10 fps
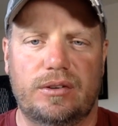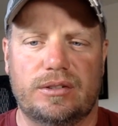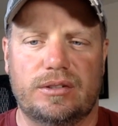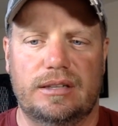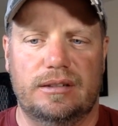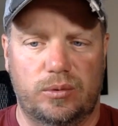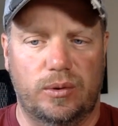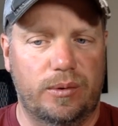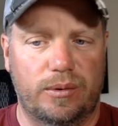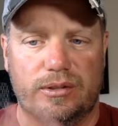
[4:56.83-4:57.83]
you'll see
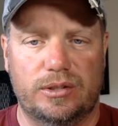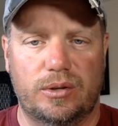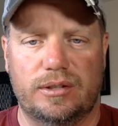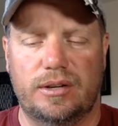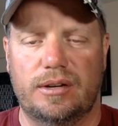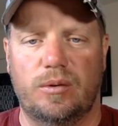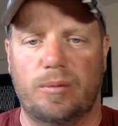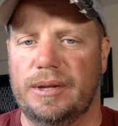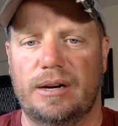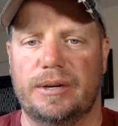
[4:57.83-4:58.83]
2021 Toyota Tundra won't
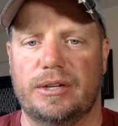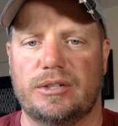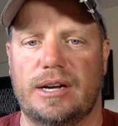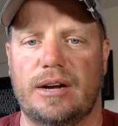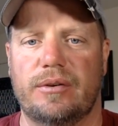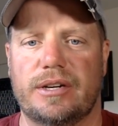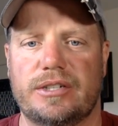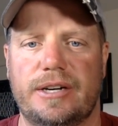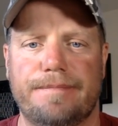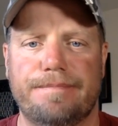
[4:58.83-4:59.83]
be there. It'll be Chicago next
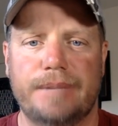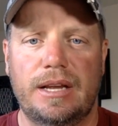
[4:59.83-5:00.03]
year.